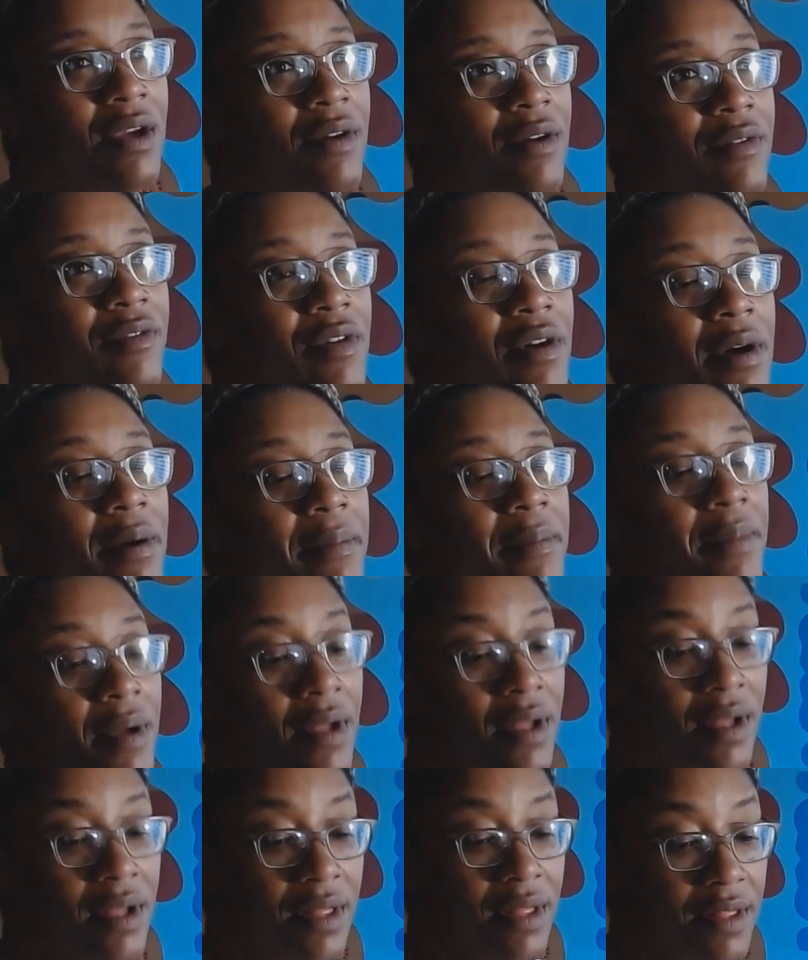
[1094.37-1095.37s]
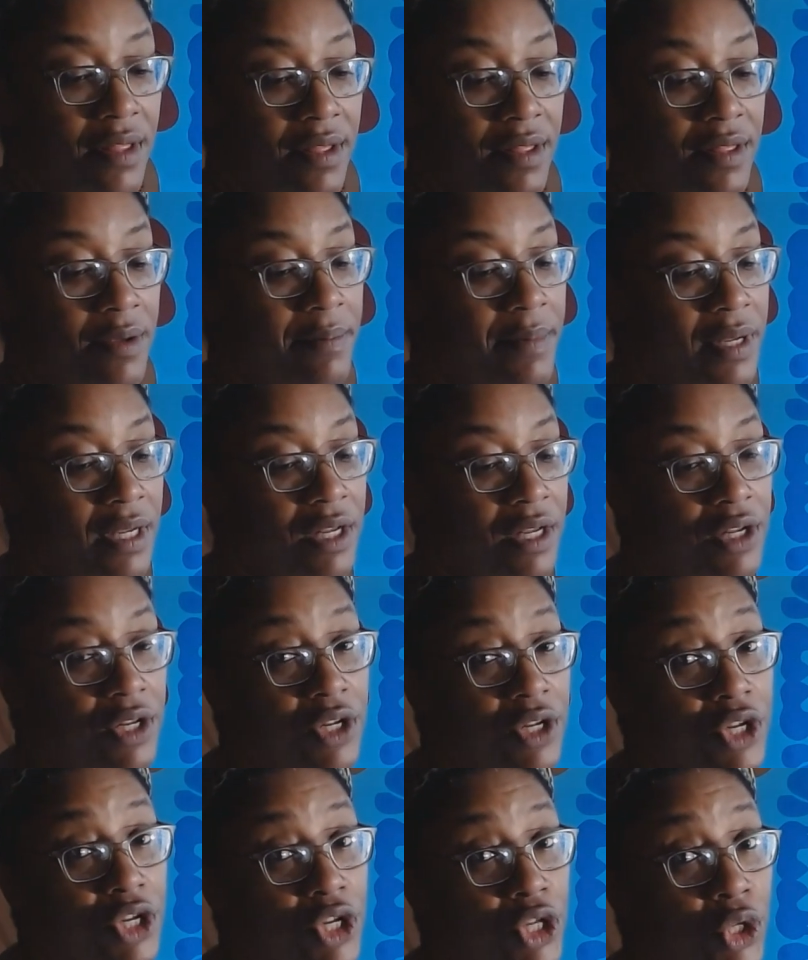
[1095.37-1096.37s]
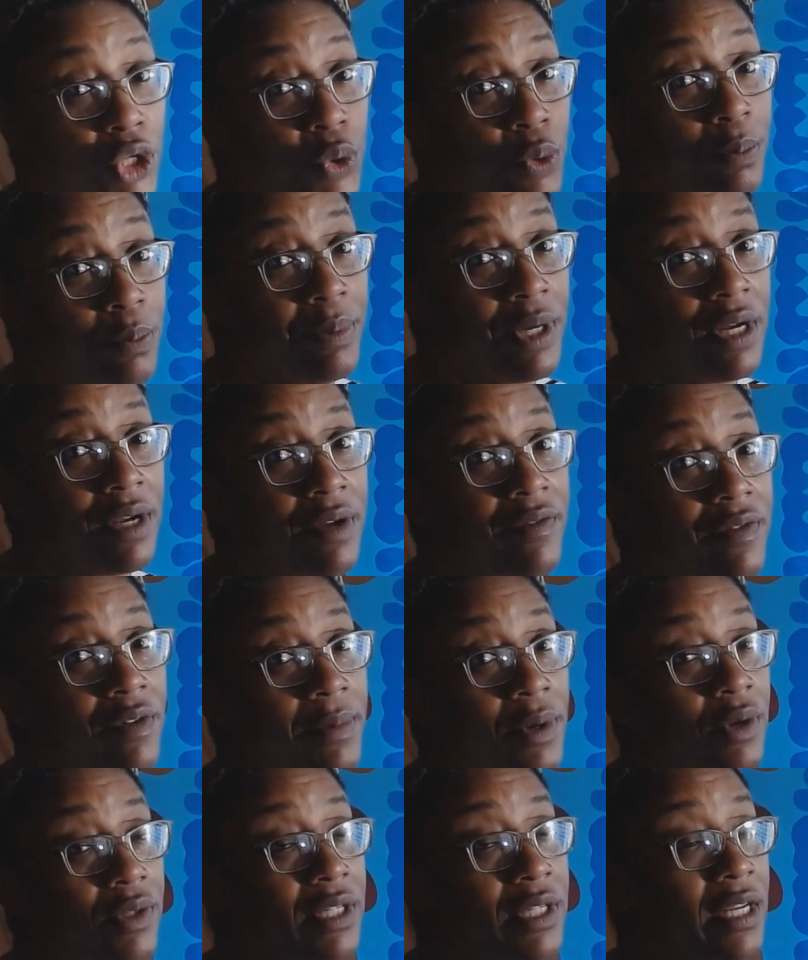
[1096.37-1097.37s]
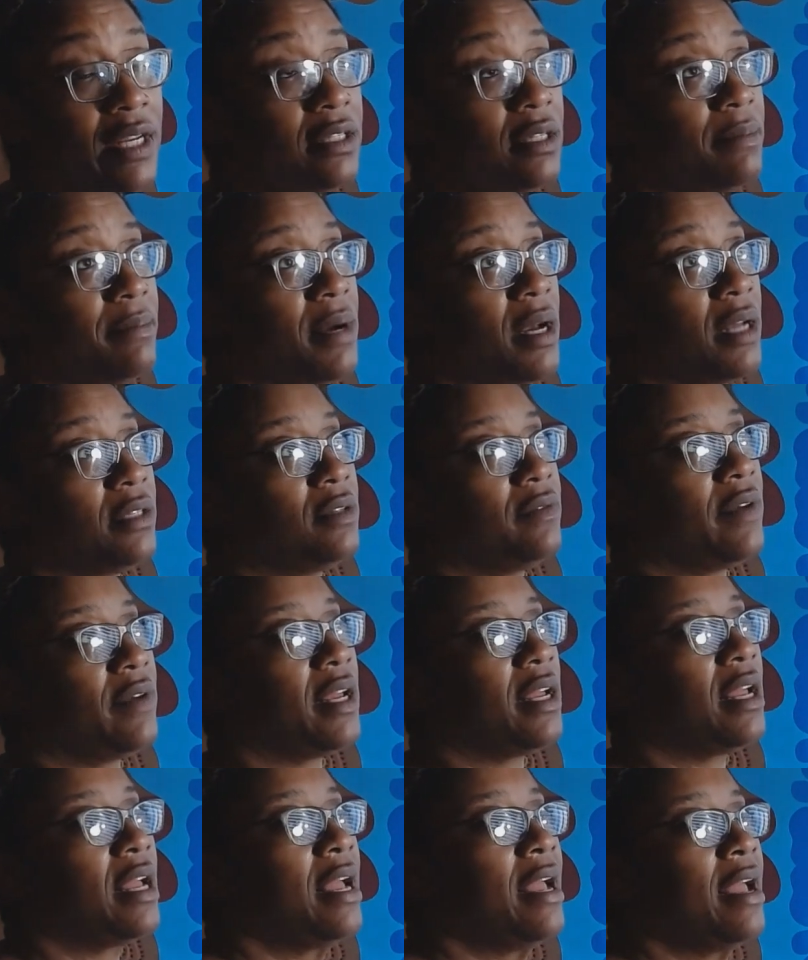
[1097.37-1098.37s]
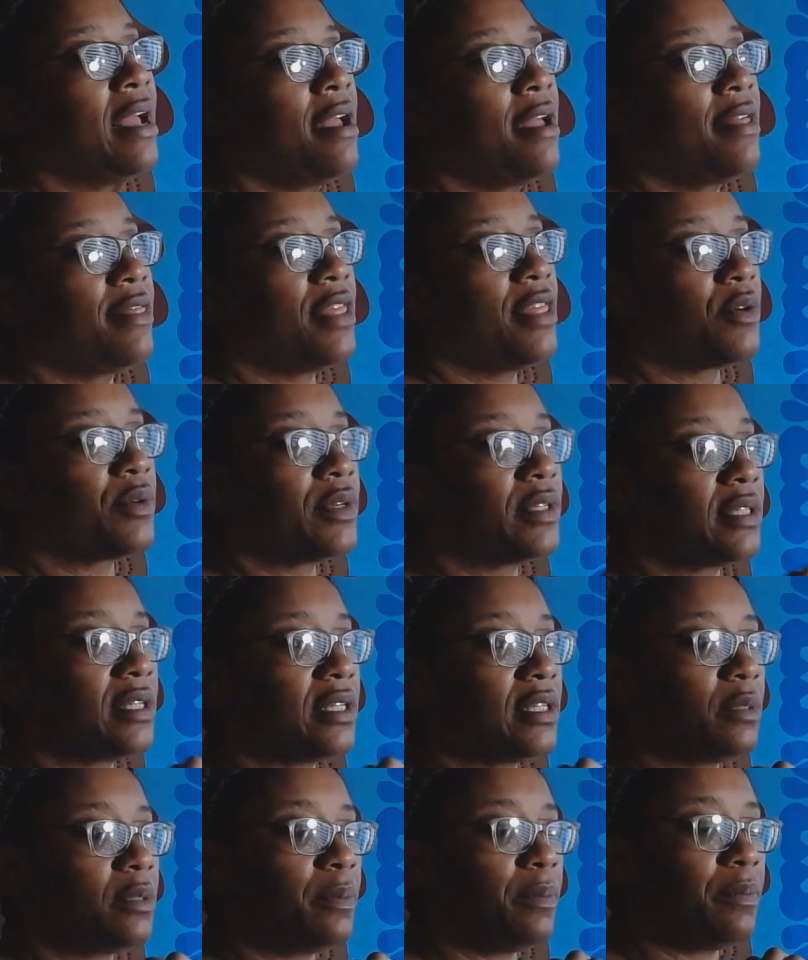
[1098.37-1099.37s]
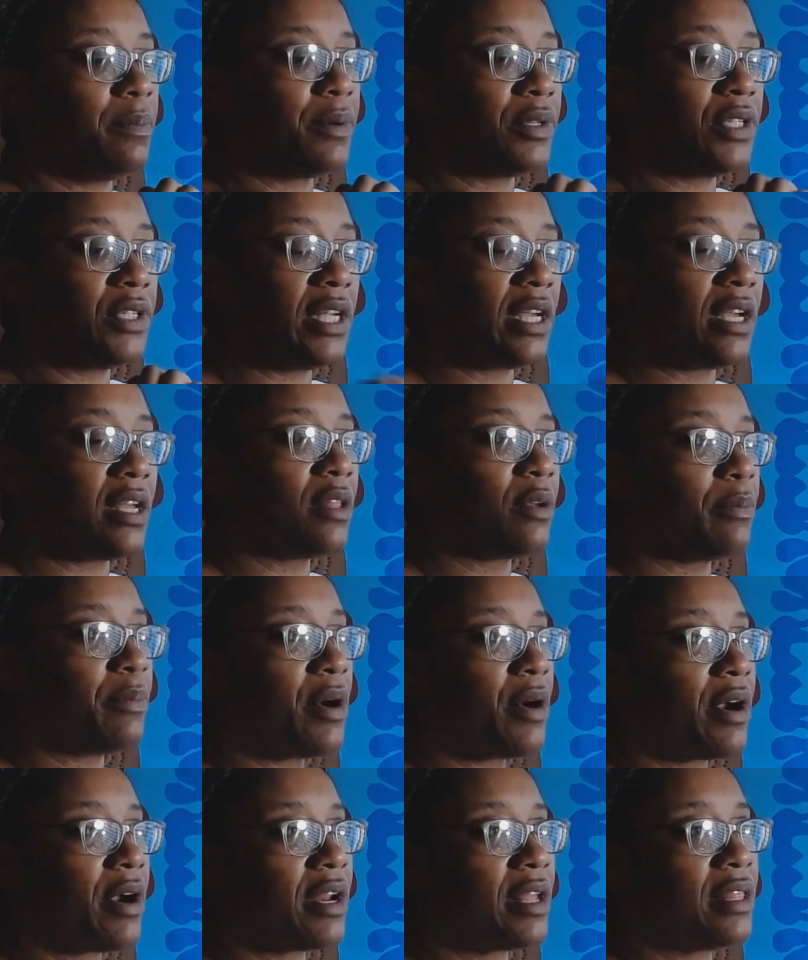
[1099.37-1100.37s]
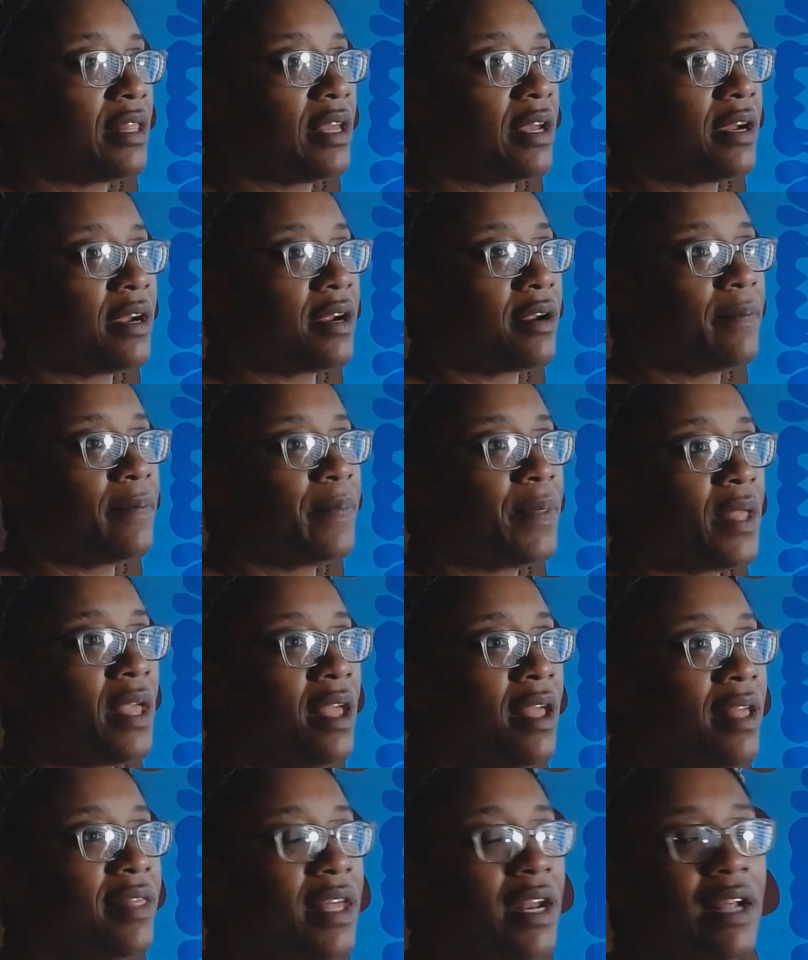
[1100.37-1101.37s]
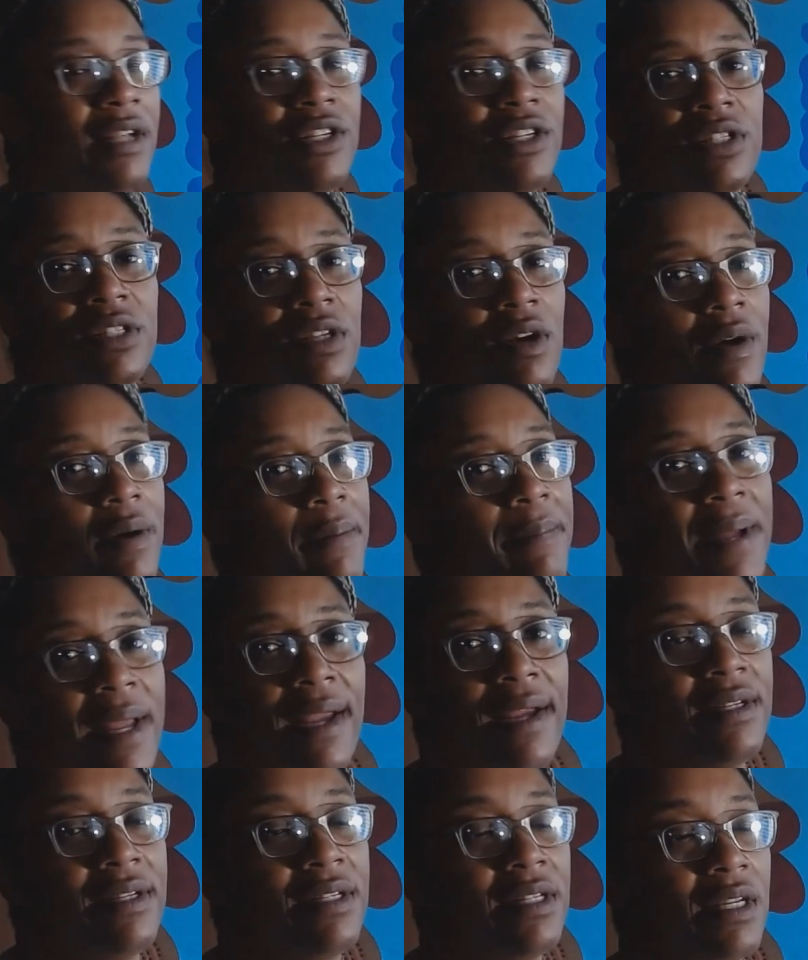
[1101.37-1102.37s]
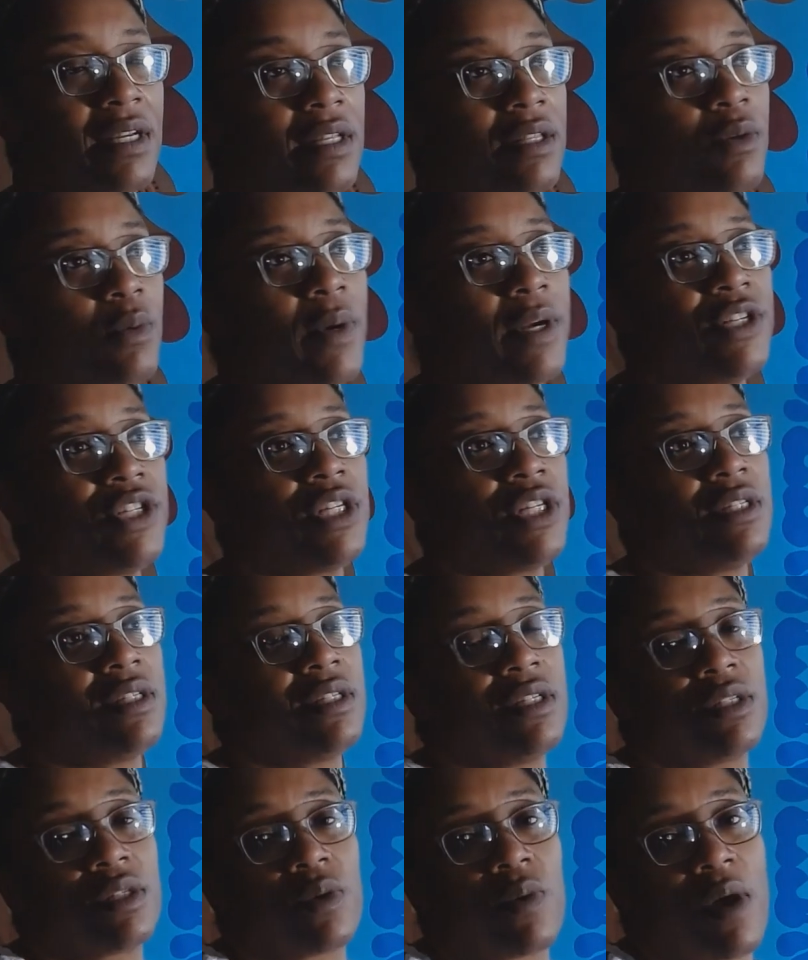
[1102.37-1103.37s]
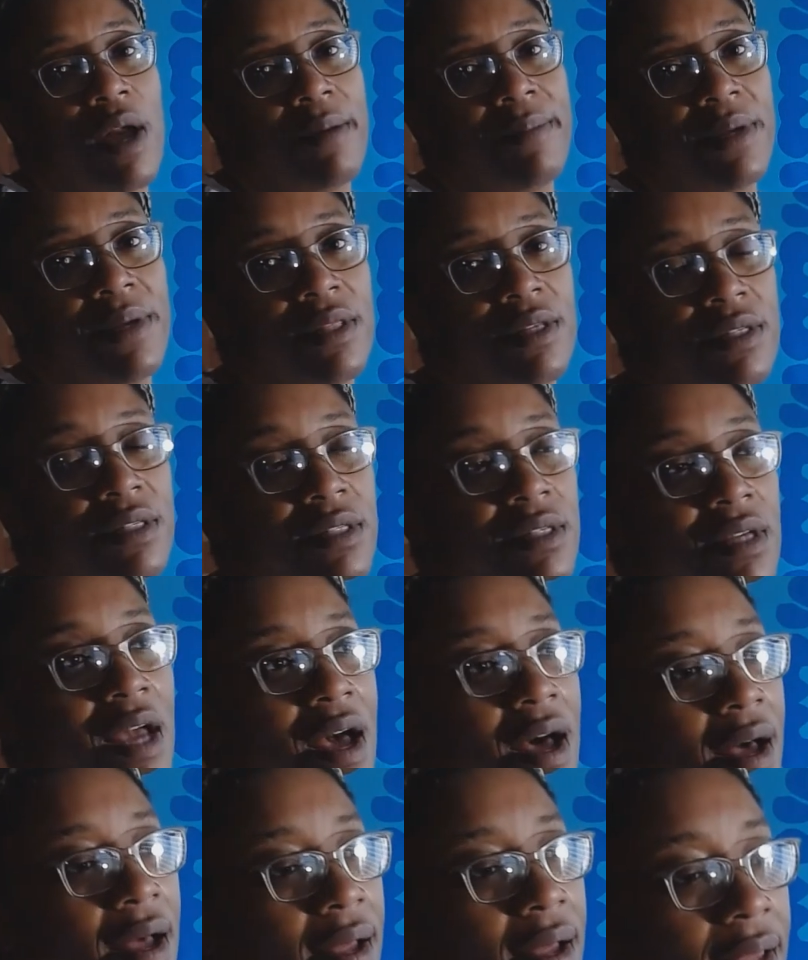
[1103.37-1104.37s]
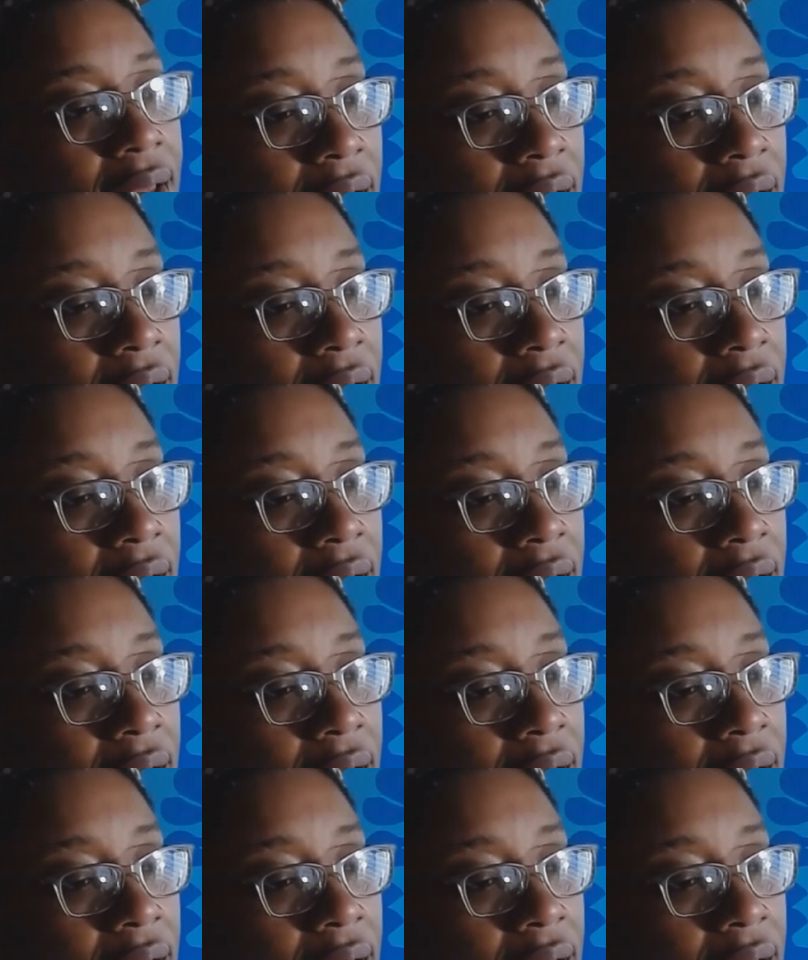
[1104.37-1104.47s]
from the McGlue book from Ottessa Moshfegh. There was this particular part in there that I just saw a painting, the way she's describing the sky